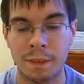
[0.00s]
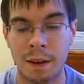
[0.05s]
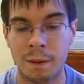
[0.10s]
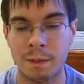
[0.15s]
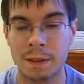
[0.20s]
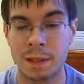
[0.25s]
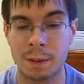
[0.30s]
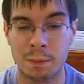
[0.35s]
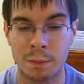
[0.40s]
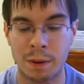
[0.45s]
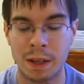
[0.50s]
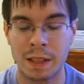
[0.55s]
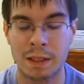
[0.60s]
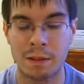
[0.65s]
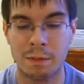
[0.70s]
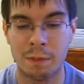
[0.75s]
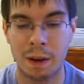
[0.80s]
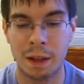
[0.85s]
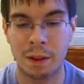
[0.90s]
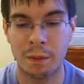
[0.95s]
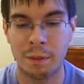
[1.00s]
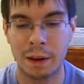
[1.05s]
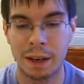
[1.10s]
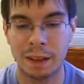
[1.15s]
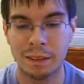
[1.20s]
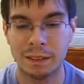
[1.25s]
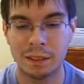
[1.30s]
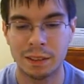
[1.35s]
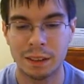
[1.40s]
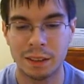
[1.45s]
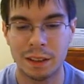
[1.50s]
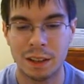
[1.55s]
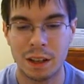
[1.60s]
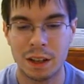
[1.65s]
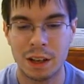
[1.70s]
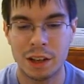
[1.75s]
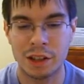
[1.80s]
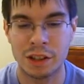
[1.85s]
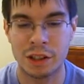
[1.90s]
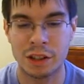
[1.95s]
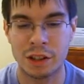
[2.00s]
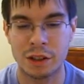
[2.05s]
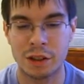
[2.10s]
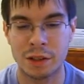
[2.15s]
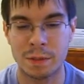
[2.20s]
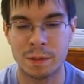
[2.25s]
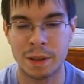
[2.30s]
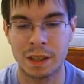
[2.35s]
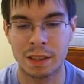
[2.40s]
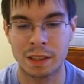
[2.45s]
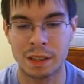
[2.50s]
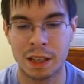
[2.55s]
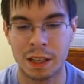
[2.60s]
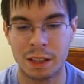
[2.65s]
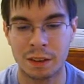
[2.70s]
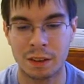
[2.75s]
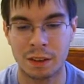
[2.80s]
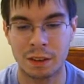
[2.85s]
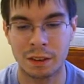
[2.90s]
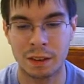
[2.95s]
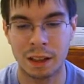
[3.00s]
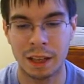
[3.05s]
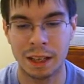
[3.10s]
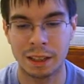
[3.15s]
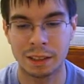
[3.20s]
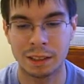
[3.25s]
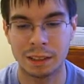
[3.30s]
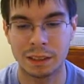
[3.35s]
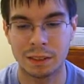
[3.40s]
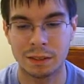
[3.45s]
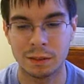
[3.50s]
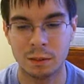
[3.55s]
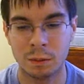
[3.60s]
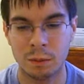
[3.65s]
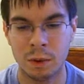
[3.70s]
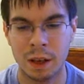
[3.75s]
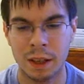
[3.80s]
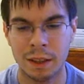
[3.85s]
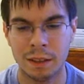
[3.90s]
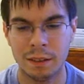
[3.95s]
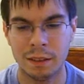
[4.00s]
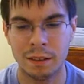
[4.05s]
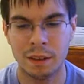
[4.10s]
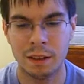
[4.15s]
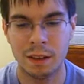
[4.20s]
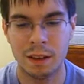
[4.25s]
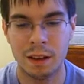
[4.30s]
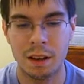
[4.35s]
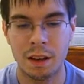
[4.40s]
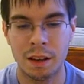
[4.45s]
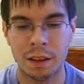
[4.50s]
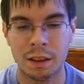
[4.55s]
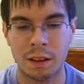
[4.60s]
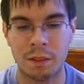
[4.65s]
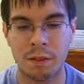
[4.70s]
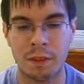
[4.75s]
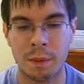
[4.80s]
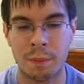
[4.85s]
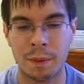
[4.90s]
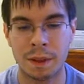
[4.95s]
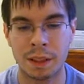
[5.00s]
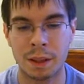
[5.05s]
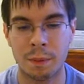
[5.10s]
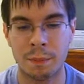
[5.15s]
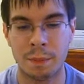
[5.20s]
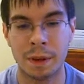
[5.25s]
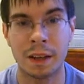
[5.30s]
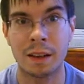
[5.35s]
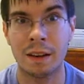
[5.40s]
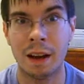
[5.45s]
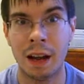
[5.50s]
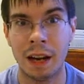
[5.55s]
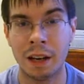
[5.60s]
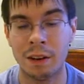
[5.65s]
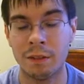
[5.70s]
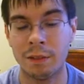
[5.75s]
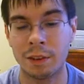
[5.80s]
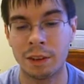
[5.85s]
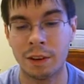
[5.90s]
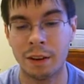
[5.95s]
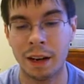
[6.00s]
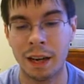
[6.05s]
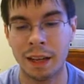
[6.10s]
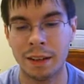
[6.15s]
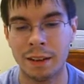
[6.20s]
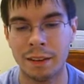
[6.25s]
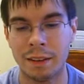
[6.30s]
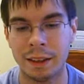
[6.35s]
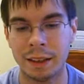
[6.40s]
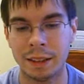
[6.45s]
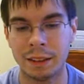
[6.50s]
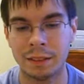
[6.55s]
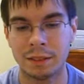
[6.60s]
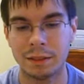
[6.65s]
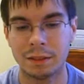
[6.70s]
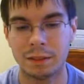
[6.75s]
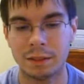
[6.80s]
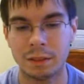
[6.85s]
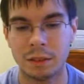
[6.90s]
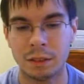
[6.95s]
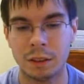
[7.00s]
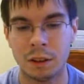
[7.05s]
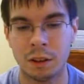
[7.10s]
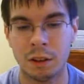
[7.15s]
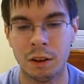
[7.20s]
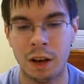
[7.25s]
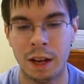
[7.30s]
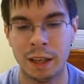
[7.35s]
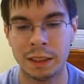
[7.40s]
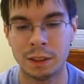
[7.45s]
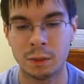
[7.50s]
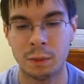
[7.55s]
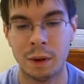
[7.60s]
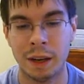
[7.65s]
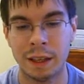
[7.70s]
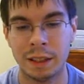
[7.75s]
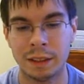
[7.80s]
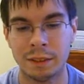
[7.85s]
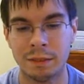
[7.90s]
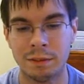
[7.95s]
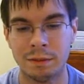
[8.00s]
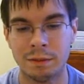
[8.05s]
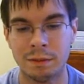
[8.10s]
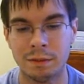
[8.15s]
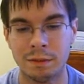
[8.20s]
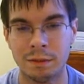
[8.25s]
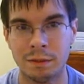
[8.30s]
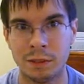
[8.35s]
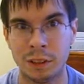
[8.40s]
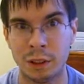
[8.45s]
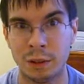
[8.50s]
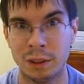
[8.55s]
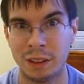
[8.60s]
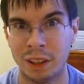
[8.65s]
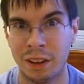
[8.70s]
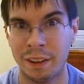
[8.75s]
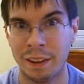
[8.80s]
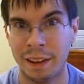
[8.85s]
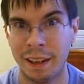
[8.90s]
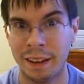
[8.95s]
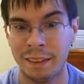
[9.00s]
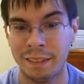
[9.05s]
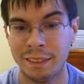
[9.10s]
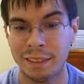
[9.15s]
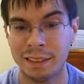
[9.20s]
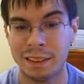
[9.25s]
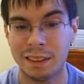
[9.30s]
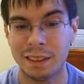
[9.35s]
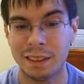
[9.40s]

That was impressive, by the way. She shoots me a sidelong glance. What? The flipping the big guy over your head thing. Her eyes widen. You saw that?